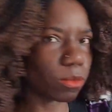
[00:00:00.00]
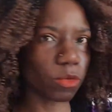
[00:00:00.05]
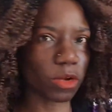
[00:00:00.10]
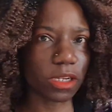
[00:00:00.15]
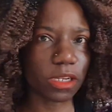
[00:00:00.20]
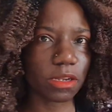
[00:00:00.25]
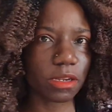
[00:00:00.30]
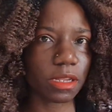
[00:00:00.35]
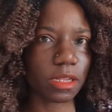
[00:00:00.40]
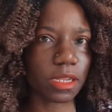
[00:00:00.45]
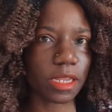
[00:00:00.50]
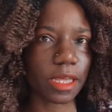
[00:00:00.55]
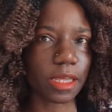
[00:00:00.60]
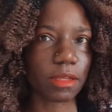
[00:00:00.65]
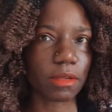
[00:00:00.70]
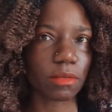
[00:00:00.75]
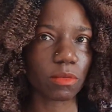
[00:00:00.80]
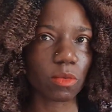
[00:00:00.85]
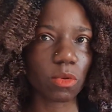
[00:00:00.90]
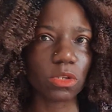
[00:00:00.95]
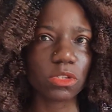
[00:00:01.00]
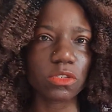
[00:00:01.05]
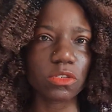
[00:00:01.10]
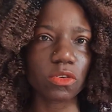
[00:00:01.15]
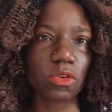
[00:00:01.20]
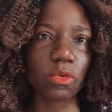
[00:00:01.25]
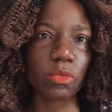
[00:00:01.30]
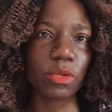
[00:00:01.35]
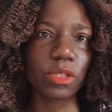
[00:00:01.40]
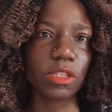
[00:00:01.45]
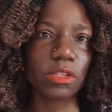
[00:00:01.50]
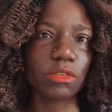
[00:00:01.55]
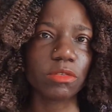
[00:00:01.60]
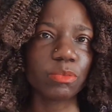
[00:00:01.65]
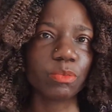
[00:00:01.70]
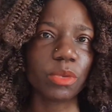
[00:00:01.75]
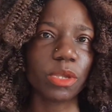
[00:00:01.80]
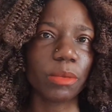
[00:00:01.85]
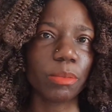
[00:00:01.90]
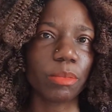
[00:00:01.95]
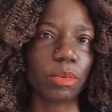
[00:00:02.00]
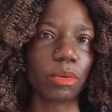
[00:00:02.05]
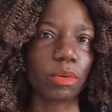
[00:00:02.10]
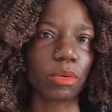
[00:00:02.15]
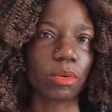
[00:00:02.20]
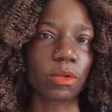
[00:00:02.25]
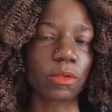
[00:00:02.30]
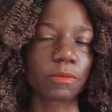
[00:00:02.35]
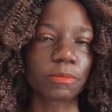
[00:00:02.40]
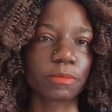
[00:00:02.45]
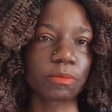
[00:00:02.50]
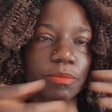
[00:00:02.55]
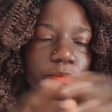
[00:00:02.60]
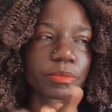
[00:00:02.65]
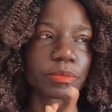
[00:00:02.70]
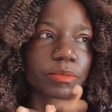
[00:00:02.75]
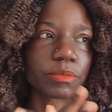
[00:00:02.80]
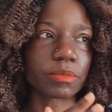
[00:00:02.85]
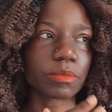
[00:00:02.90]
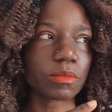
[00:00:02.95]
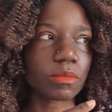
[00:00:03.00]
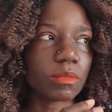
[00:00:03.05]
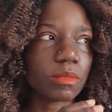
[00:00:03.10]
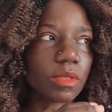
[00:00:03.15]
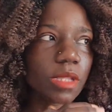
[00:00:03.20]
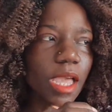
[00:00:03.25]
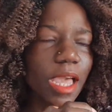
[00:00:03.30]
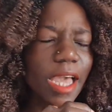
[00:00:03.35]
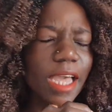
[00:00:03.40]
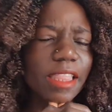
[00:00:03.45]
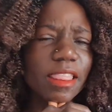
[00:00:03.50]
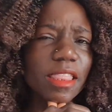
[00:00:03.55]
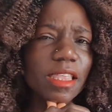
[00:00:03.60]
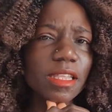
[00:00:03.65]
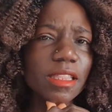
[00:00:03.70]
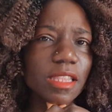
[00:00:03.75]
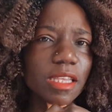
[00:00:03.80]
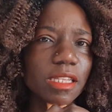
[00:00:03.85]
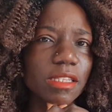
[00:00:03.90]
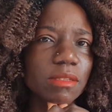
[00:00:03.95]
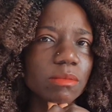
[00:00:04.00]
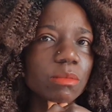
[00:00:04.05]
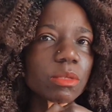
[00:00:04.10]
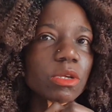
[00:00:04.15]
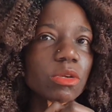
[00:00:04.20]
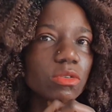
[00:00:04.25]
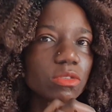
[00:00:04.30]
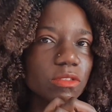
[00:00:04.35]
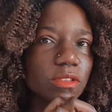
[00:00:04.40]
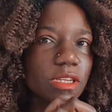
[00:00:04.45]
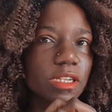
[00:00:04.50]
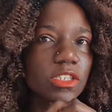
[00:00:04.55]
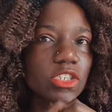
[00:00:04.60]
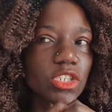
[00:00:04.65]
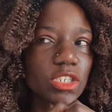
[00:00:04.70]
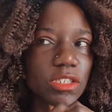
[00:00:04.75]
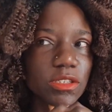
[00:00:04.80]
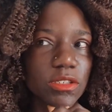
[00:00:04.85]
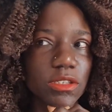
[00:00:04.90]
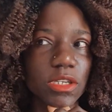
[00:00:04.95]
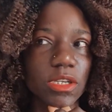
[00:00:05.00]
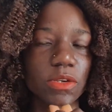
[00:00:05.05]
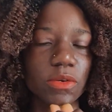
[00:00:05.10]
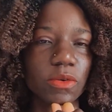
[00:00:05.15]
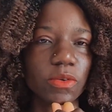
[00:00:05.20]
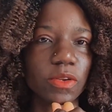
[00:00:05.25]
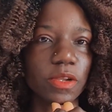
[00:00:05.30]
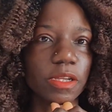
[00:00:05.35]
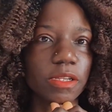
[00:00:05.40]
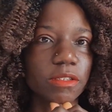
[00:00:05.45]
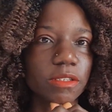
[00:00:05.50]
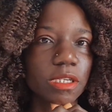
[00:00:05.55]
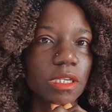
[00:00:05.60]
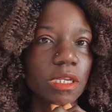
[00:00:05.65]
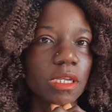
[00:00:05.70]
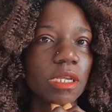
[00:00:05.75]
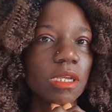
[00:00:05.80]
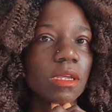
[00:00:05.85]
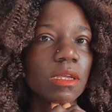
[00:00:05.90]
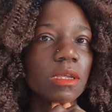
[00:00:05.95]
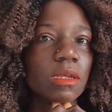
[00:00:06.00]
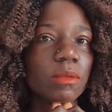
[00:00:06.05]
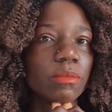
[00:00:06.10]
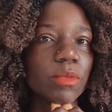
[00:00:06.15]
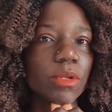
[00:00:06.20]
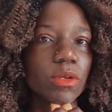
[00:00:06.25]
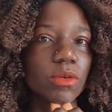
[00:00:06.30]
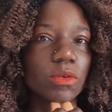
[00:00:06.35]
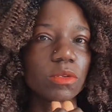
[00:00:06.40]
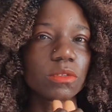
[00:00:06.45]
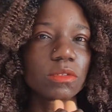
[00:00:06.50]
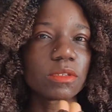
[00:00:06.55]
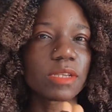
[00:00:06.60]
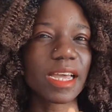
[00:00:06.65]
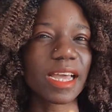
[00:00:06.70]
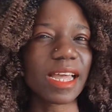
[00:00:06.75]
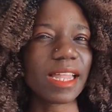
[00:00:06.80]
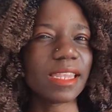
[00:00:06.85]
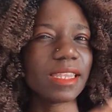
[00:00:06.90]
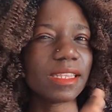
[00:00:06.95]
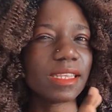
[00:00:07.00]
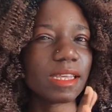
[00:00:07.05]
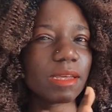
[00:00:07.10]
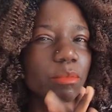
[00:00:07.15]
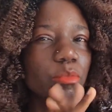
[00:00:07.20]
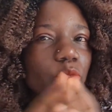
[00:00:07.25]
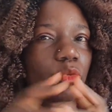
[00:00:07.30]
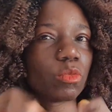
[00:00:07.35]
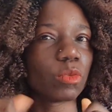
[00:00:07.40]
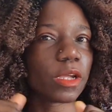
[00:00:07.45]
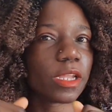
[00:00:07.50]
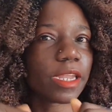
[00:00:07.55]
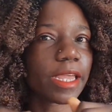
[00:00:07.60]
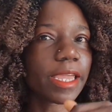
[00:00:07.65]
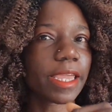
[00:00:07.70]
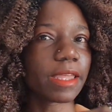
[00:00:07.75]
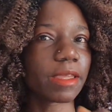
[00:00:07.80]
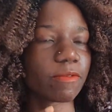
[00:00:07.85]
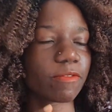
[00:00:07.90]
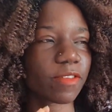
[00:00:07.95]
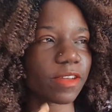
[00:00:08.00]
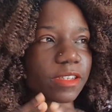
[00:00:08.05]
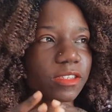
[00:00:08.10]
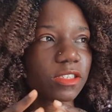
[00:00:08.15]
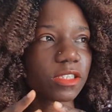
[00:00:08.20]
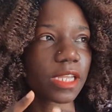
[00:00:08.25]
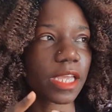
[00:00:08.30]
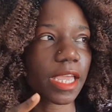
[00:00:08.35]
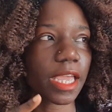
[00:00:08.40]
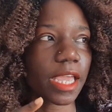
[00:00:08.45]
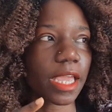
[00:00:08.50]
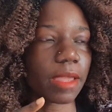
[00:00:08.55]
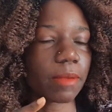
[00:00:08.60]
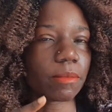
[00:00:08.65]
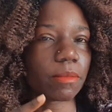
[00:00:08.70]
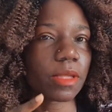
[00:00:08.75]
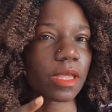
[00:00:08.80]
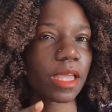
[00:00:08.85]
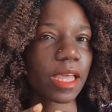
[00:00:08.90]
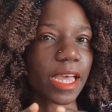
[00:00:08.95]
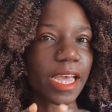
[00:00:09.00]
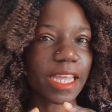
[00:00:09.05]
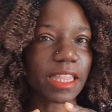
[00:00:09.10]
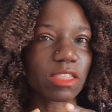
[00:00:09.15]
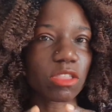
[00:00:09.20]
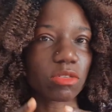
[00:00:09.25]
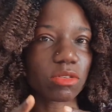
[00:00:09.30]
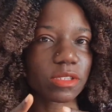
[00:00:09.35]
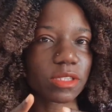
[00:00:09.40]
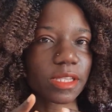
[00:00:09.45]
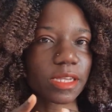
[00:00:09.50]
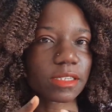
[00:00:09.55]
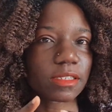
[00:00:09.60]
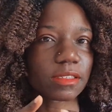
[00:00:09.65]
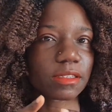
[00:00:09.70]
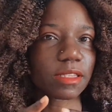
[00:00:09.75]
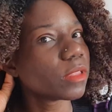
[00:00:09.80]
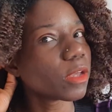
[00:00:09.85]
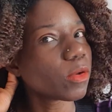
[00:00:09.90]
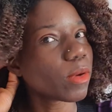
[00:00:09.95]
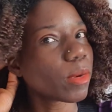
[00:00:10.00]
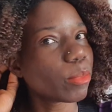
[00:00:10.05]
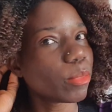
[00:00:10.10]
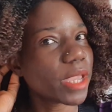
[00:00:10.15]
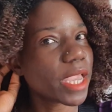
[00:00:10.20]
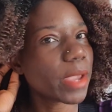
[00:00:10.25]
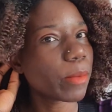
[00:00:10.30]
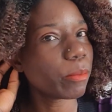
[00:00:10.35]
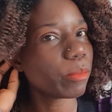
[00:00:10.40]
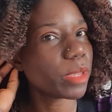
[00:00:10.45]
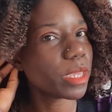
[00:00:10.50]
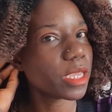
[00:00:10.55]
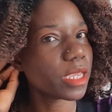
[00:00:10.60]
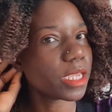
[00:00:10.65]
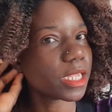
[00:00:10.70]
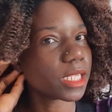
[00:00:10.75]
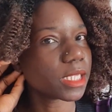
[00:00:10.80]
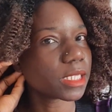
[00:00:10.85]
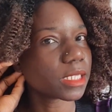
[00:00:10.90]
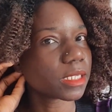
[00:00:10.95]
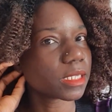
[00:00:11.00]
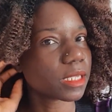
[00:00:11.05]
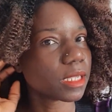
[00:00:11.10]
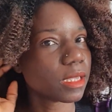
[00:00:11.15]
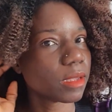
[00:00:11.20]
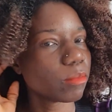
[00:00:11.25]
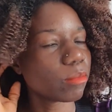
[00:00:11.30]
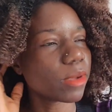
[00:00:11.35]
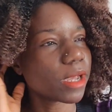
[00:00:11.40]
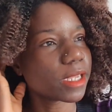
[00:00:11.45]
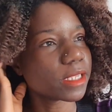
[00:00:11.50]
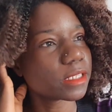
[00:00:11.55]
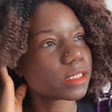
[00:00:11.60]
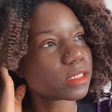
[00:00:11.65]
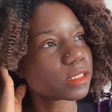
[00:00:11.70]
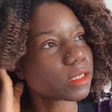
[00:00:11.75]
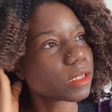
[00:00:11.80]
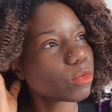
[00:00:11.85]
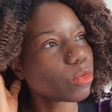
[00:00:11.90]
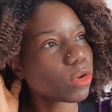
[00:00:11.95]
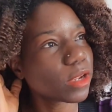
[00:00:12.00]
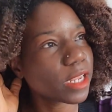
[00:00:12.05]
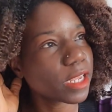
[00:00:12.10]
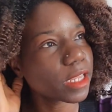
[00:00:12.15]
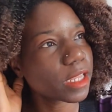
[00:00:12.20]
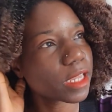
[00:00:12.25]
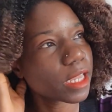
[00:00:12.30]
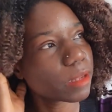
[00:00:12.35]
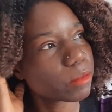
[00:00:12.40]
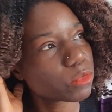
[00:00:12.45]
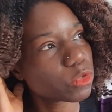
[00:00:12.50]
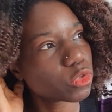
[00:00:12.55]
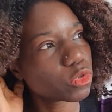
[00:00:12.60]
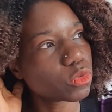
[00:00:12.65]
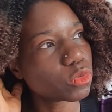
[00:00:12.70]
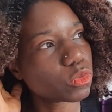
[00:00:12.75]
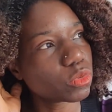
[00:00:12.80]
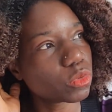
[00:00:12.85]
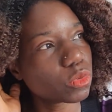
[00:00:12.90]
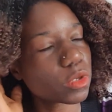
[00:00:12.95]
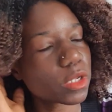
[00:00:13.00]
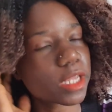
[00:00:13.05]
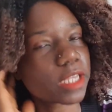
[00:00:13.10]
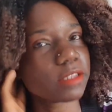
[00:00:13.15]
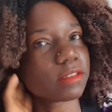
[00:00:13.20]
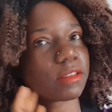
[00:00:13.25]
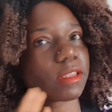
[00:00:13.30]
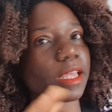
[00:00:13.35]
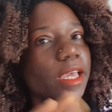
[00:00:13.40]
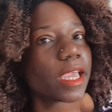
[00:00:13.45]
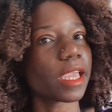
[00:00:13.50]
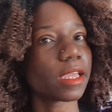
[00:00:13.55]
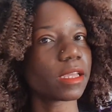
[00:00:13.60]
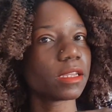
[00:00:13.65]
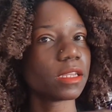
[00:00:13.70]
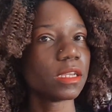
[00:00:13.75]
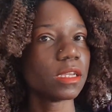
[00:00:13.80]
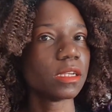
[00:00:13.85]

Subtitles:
wondering, like, what's wrong with you people? I think because they're just curious. Because earlier when I first came, I thought that they were being mean. But what I came to do is like